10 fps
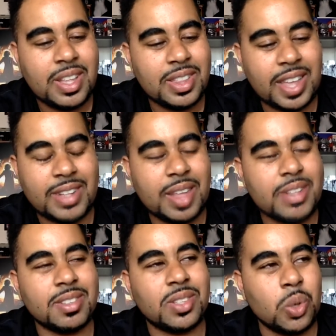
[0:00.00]
that
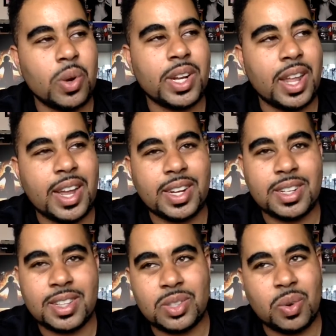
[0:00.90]
storyline.
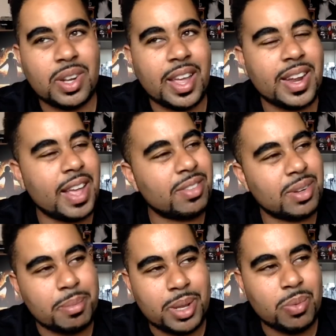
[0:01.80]
The storyline after the
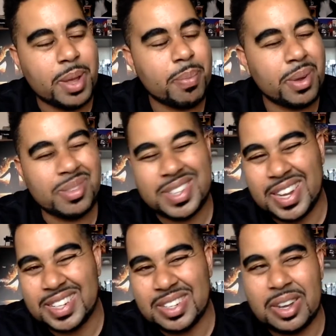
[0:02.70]
midway point was kind
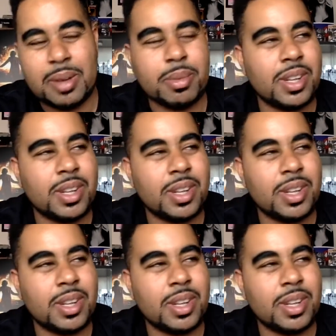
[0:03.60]
of dumb.